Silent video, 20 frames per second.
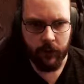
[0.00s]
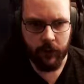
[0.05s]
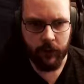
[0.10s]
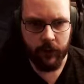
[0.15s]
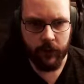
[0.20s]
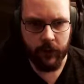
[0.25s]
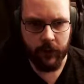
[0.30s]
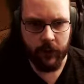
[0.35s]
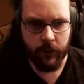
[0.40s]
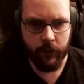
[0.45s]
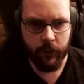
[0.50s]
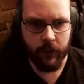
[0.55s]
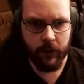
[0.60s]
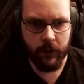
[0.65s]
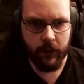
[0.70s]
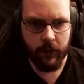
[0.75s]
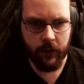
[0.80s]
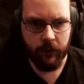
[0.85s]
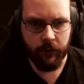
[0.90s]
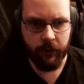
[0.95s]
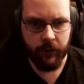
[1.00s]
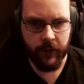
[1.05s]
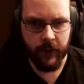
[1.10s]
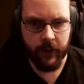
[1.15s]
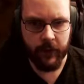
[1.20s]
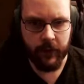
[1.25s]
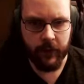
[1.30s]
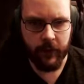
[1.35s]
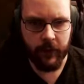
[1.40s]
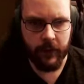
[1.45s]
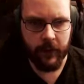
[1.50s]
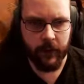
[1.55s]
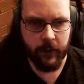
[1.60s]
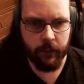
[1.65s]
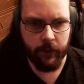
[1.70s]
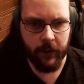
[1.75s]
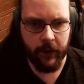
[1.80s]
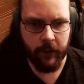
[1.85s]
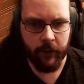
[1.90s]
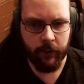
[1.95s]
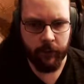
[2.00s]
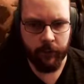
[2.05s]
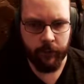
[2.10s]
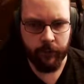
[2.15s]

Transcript: because they will in fact kill me.